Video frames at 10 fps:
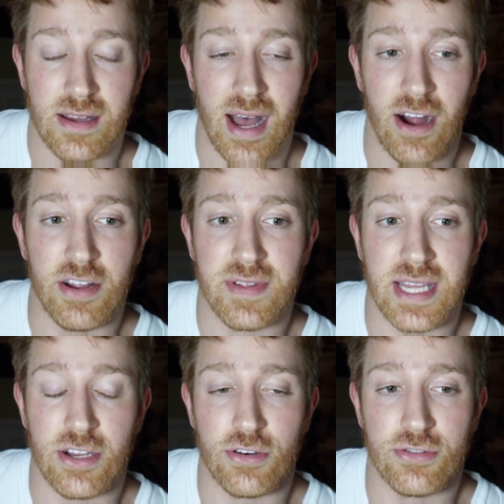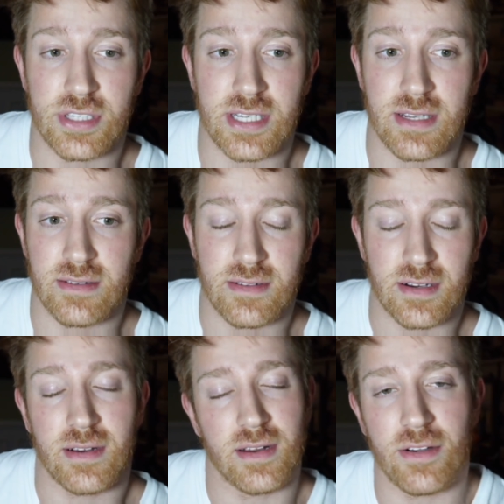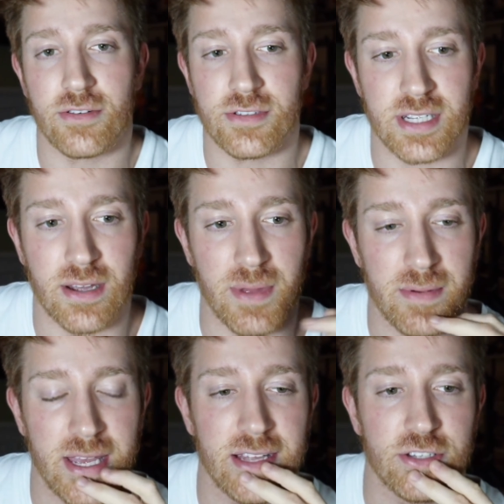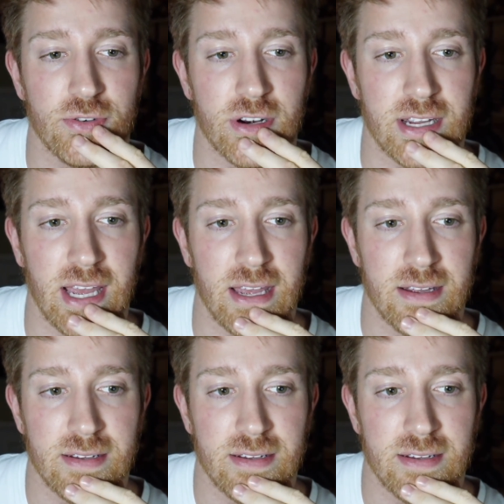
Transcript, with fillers: I don't even think Uzi, you know, Uzi could maybe hit 200k.